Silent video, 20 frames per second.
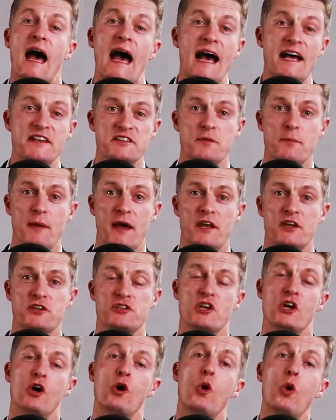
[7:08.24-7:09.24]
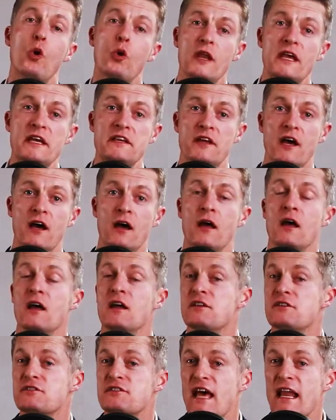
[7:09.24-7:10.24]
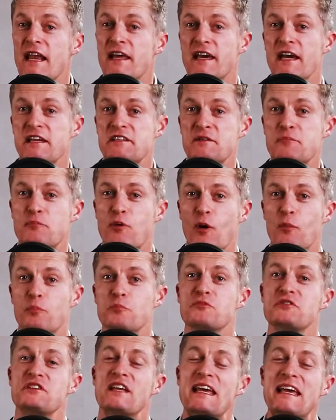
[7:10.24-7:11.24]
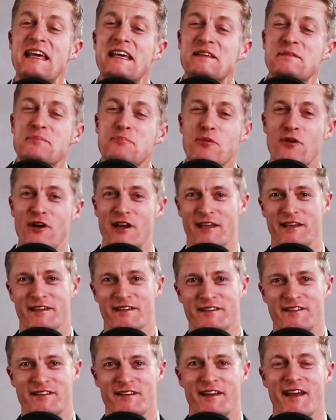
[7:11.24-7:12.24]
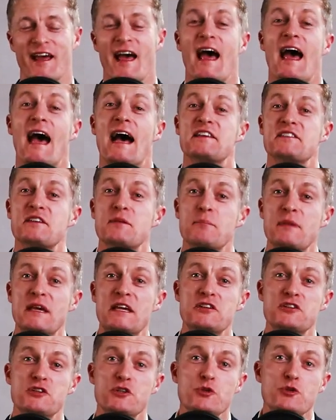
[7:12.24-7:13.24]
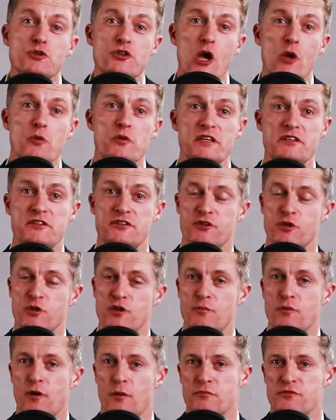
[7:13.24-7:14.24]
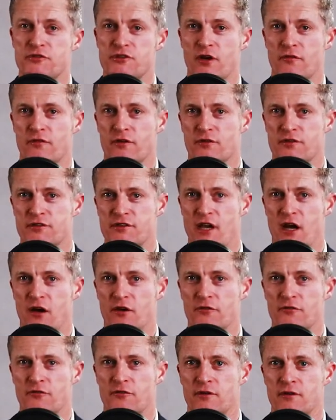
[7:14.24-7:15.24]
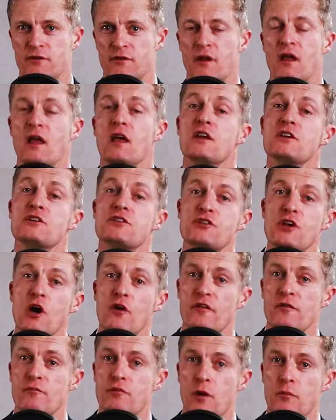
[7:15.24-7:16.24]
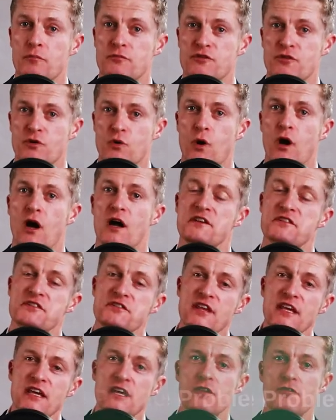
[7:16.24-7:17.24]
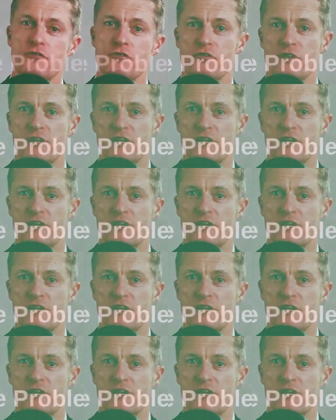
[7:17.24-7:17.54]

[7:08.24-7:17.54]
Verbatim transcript: As a manager or leader, delegating problems is brilliant, as it means you don't need to do the problem solving yourself. Solving problems requires thinking through